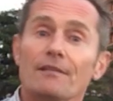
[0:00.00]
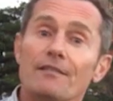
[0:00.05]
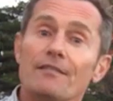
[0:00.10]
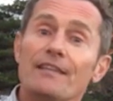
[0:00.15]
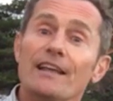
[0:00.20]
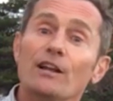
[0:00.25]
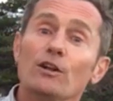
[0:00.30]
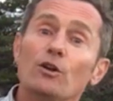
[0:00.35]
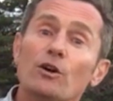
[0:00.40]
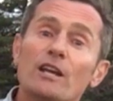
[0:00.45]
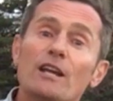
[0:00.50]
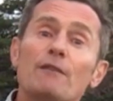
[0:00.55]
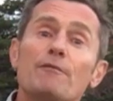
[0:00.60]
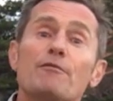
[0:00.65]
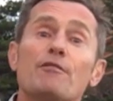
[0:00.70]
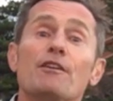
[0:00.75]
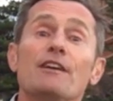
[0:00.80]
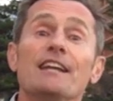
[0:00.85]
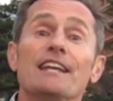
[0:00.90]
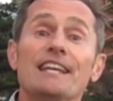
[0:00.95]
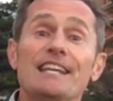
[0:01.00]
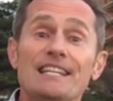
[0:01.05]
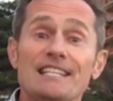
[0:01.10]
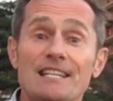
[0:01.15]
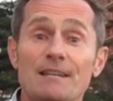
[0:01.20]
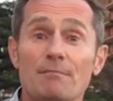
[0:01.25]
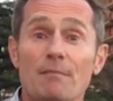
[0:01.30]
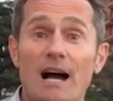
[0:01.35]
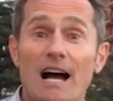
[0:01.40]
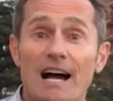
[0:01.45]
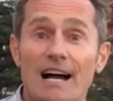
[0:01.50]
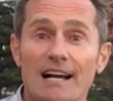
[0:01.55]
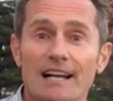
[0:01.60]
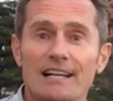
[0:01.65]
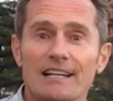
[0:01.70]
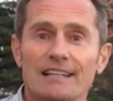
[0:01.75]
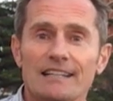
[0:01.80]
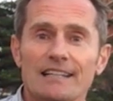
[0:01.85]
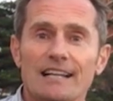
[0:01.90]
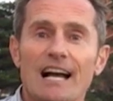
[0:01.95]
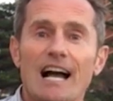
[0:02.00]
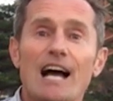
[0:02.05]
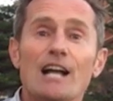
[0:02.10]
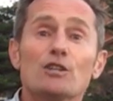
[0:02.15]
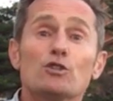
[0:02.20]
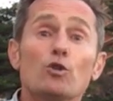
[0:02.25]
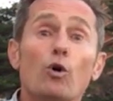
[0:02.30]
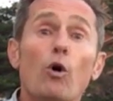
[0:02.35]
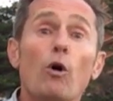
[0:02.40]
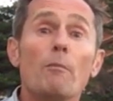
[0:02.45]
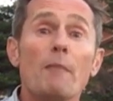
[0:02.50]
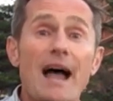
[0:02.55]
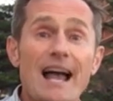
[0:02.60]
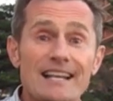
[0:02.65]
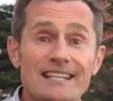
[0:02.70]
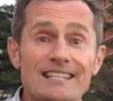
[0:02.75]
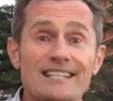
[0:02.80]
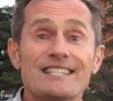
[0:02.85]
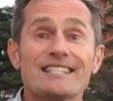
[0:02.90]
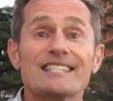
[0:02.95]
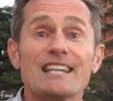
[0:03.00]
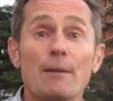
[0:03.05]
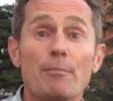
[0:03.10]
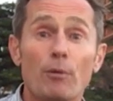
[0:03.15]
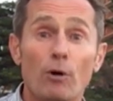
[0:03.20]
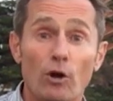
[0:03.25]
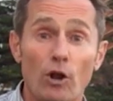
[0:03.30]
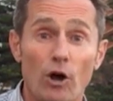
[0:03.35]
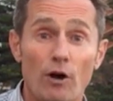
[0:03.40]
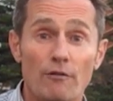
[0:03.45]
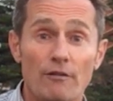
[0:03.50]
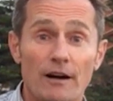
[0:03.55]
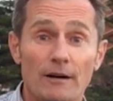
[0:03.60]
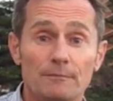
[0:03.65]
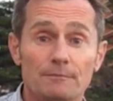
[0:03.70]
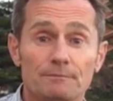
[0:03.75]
They're looking for an easy mark, a doormat to step all over.